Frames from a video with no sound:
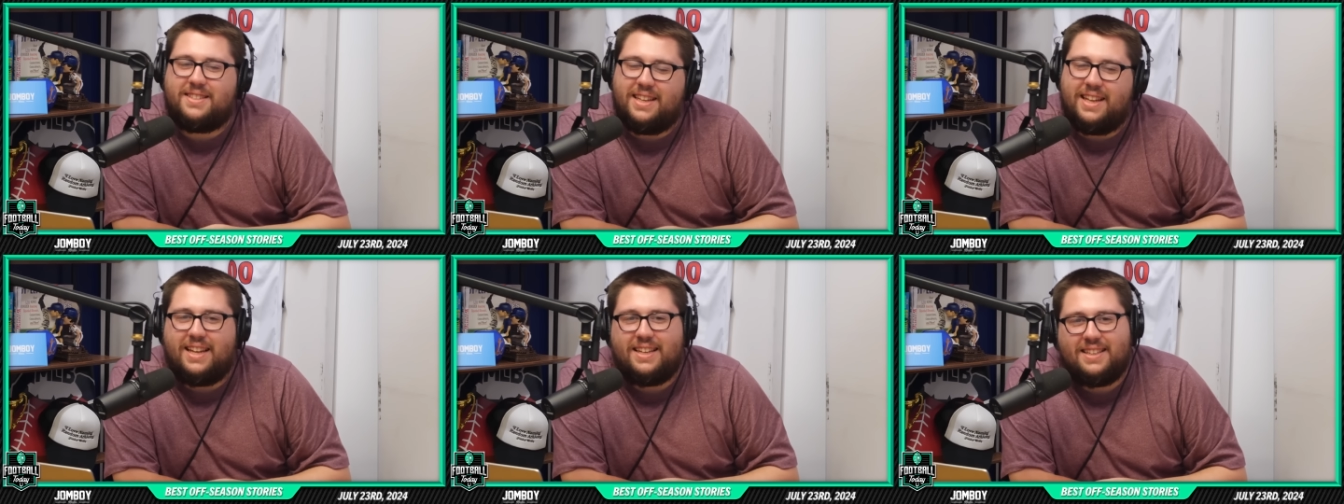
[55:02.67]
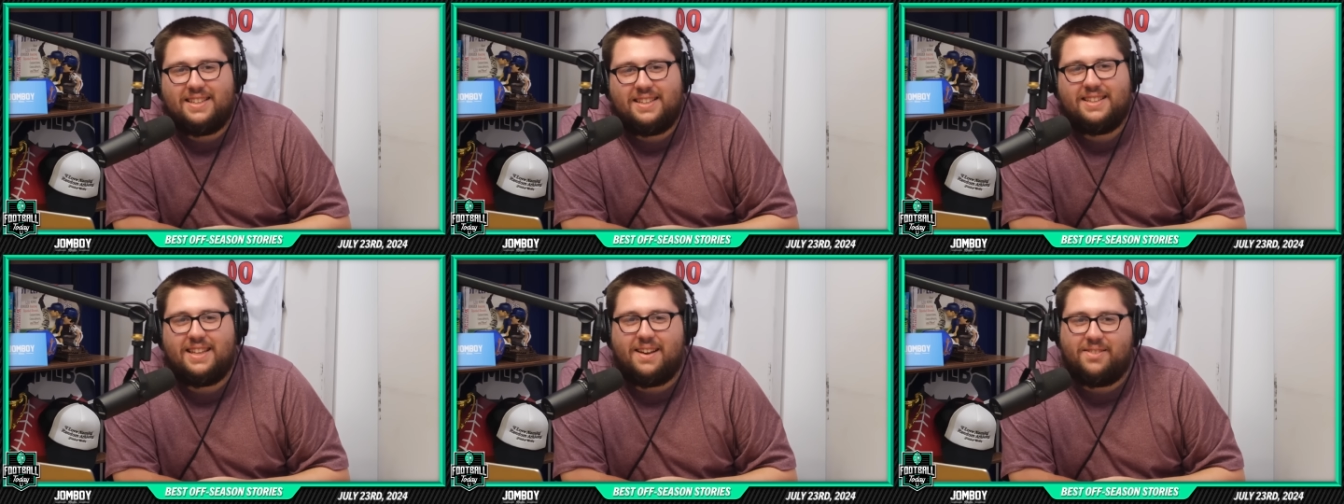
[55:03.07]
st- uh,
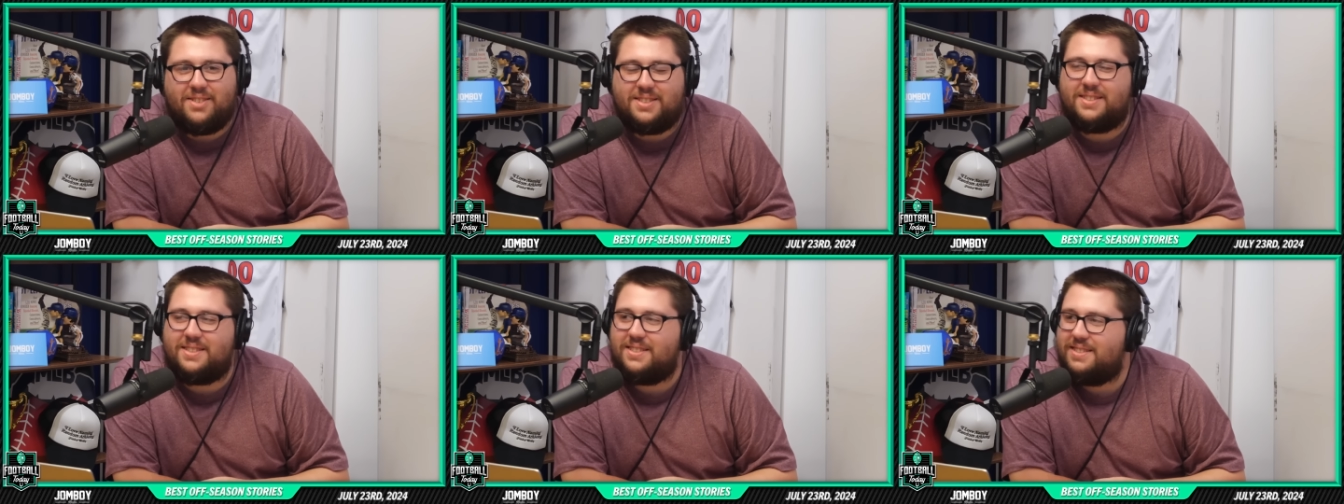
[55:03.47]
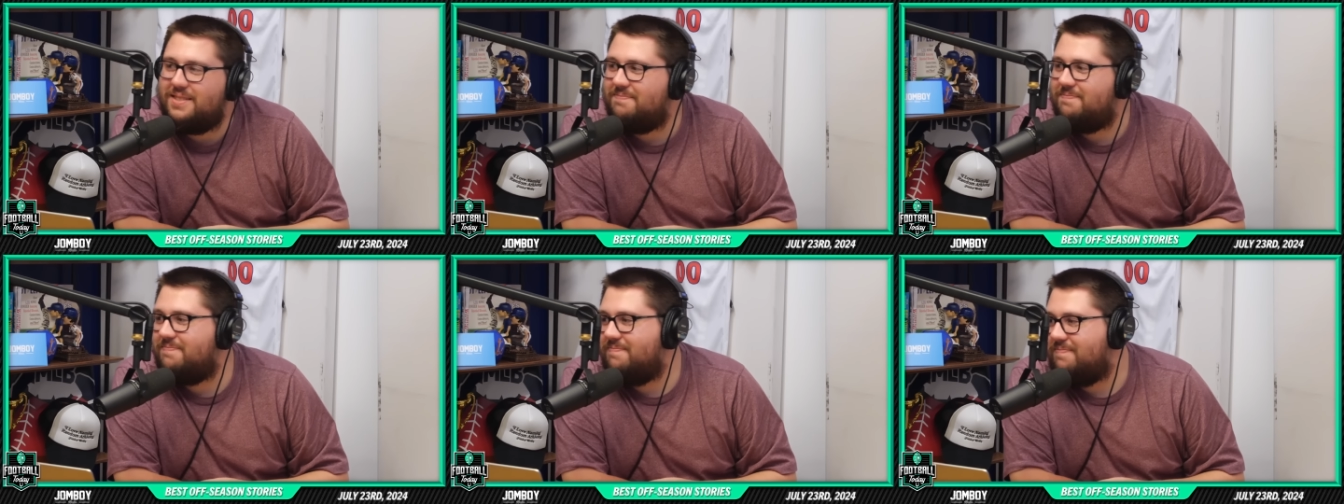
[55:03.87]
that
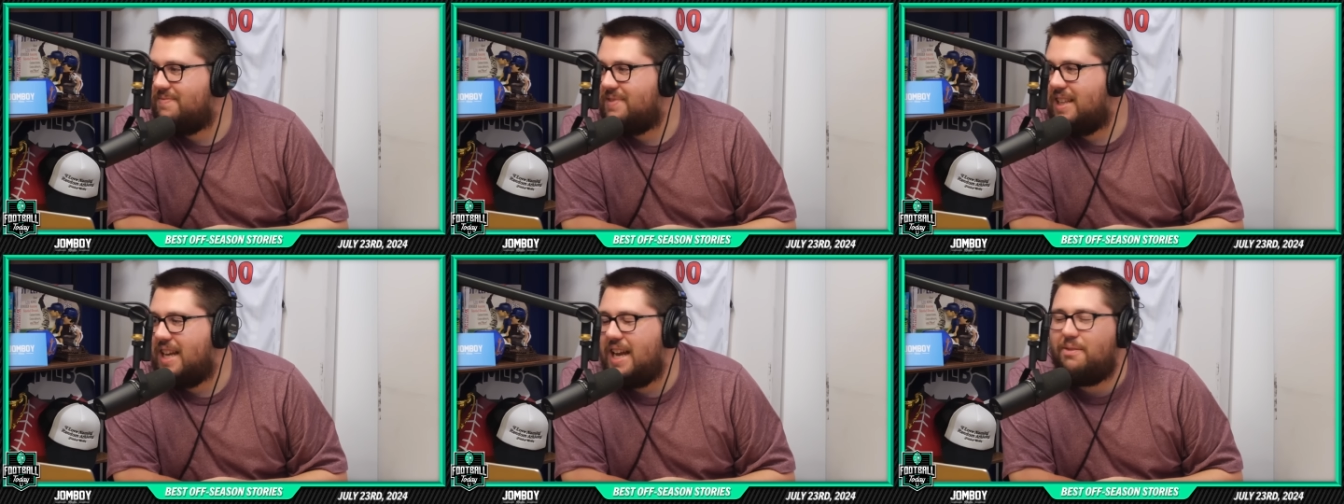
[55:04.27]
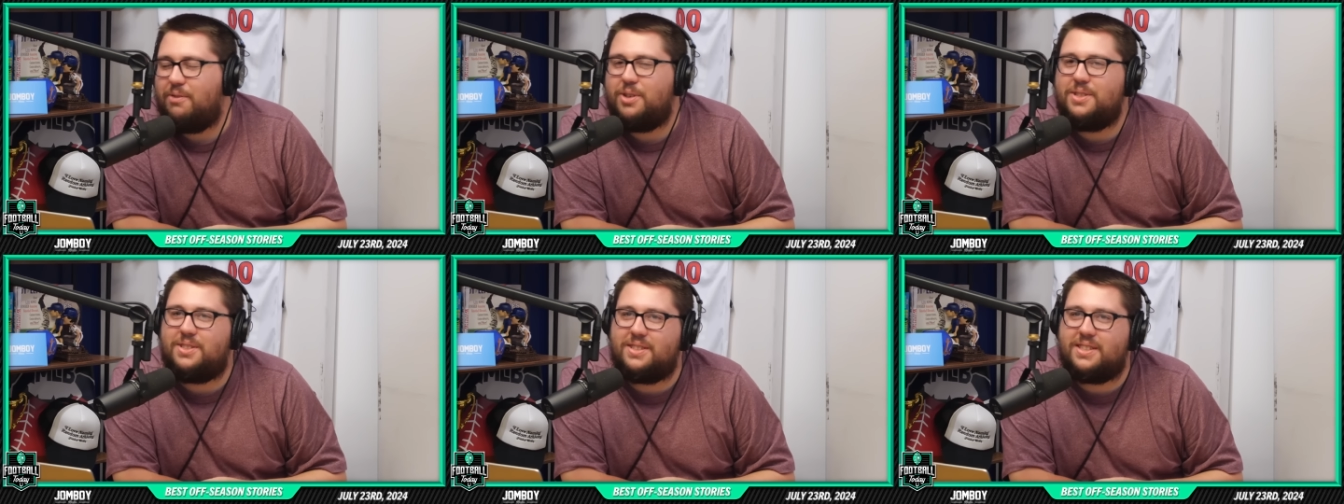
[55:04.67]
was I wouldn't